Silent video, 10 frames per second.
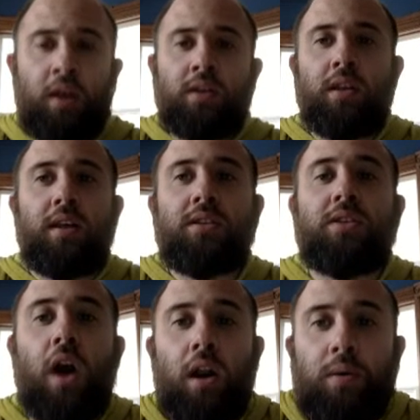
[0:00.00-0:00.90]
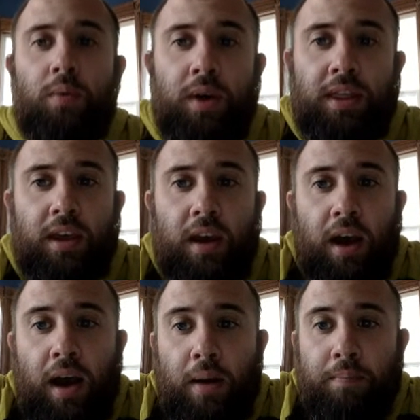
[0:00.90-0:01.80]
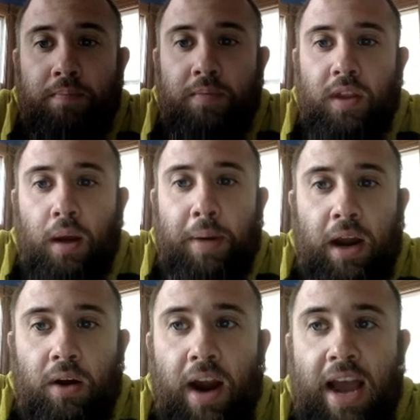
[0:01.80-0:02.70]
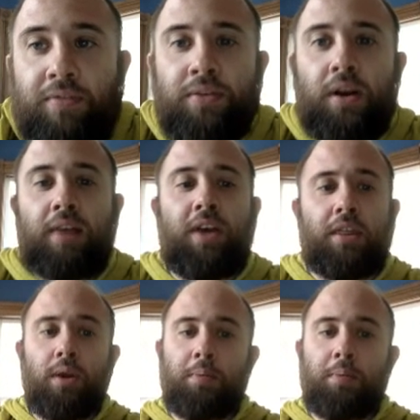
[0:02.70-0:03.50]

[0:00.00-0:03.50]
Let's start with a paragraph. I've got 3